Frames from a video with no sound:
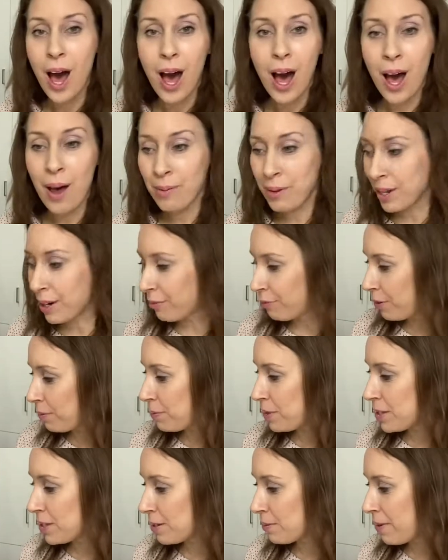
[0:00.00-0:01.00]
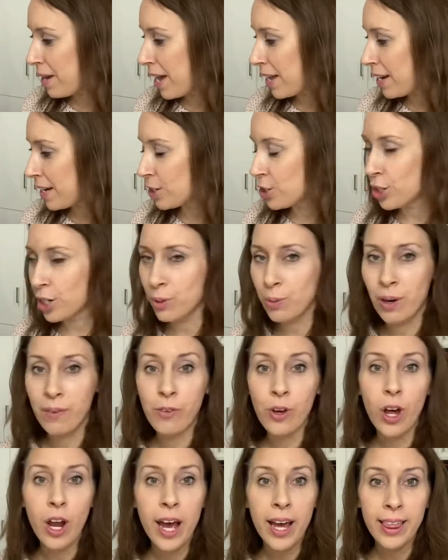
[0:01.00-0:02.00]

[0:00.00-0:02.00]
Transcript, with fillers: I'm gonna flip this around and show you what I've got.